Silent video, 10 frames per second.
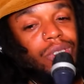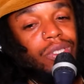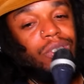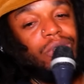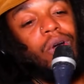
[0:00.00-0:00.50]

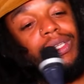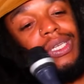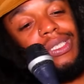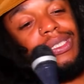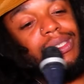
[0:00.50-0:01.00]
called
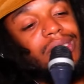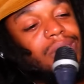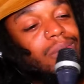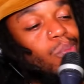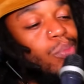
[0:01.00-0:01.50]
this
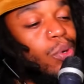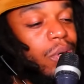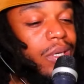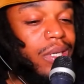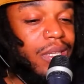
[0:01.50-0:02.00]
Bora
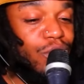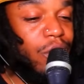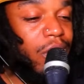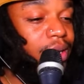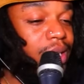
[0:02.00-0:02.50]
and the
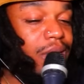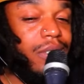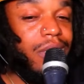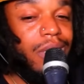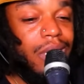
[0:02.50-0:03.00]
Contrarians.
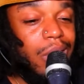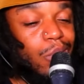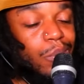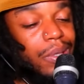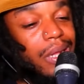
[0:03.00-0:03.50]
It would have
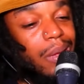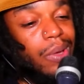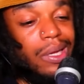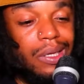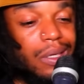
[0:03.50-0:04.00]
been a lot
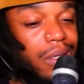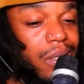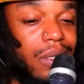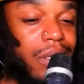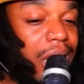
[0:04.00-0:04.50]
better,
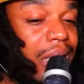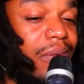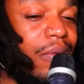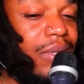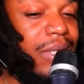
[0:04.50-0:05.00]
like,
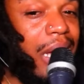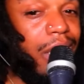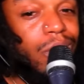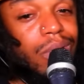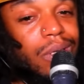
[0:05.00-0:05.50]
of a
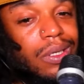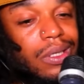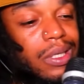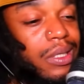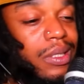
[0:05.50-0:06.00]
title.
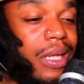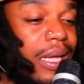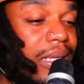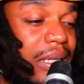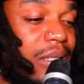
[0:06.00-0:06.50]
Because, like,
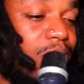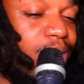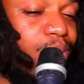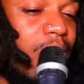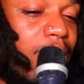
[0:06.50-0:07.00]
it's just
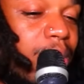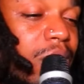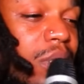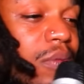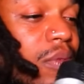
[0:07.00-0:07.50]
a bunch
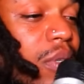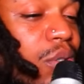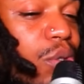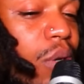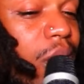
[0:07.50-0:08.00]
of
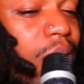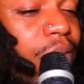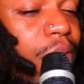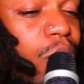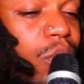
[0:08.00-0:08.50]
contrarian
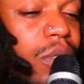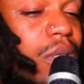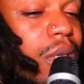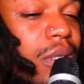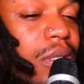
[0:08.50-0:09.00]
folks
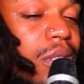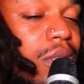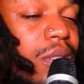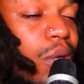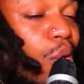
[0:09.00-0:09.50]
just
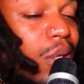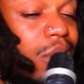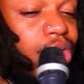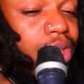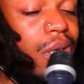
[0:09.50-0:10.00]
talking shit.